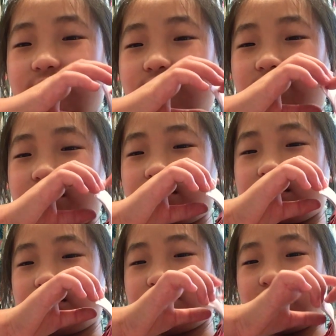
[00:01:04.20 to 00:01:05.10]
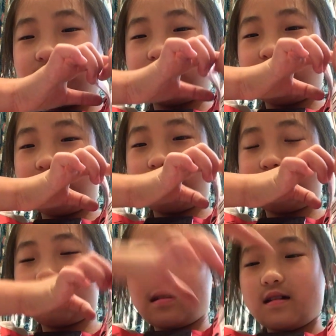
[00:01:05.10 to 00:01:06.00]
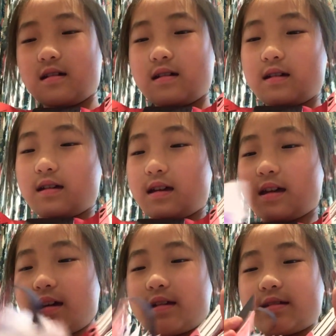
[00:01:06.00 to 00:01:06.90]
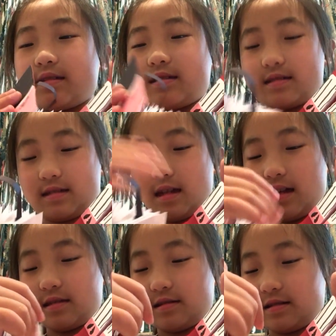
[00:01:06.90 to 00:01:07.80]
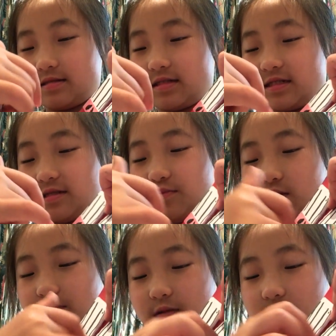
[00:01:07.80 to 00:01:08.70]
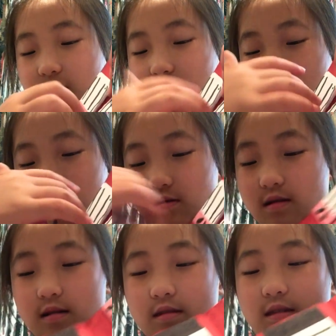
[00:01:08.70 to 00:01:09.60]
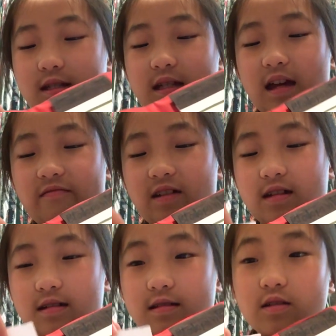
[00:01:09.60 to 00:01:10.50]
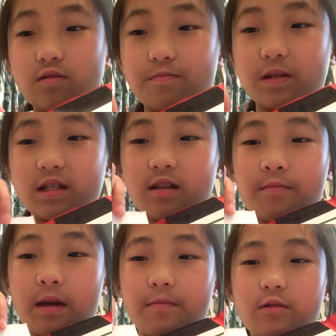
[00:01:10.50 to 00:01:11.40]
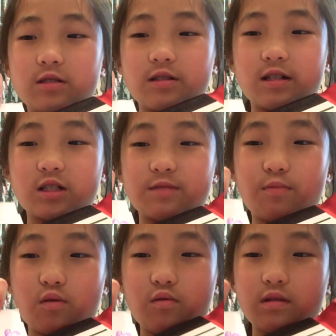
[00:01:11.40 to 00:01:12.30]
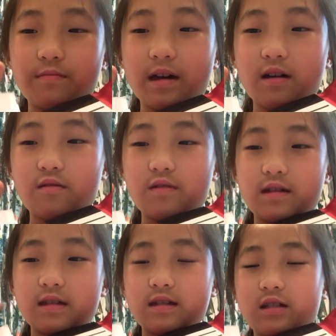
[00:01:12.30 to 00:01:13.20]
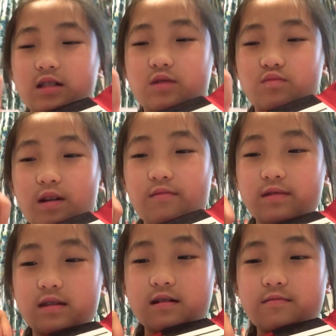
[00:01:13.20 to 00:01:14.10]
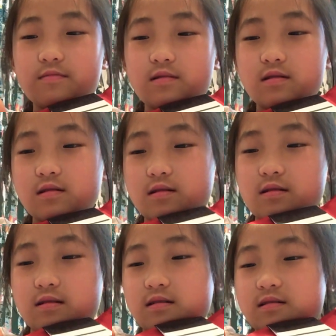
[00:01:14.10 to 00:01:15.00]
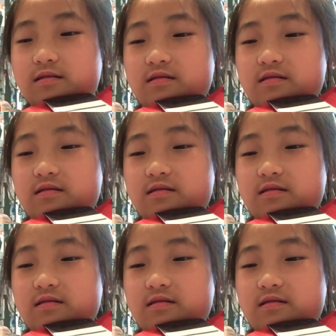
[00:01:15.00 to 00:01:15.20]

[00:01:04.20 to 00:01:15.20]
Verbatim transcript: you want to make them. And yeah, it's super duper cute. These have like little pieces of paper so you can just pull them out and then just write with them. Like